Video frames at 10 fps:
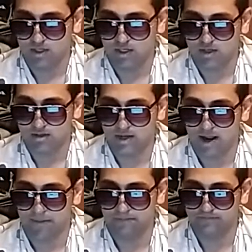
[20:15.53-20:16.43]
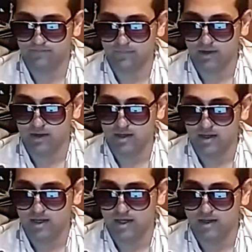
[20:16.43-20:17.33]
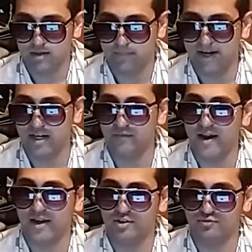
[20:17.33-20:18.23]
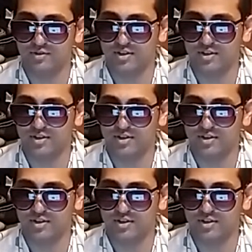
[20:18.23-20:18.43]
And, yeah. The main event,